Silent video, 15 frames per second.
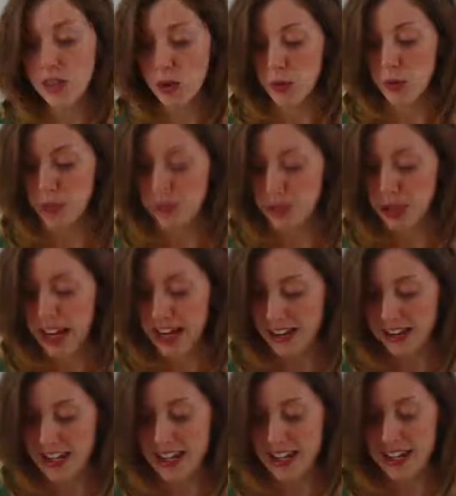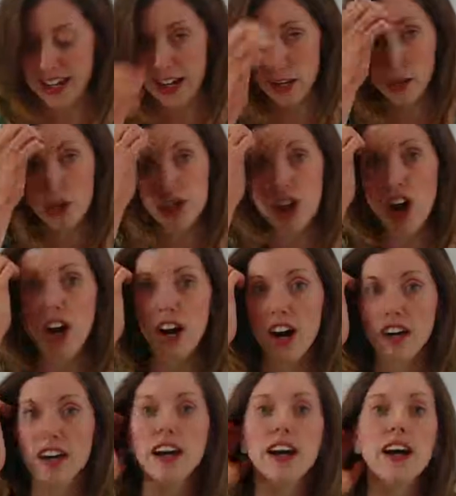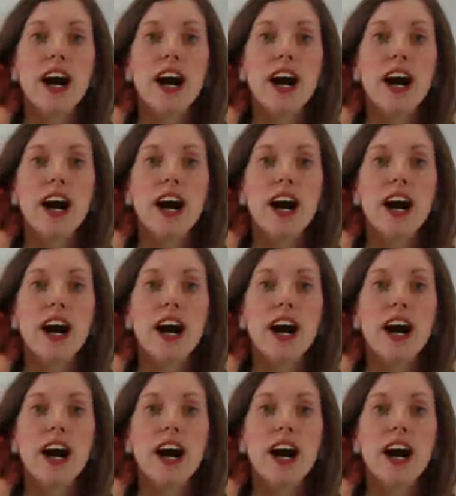those blanks in as we talk.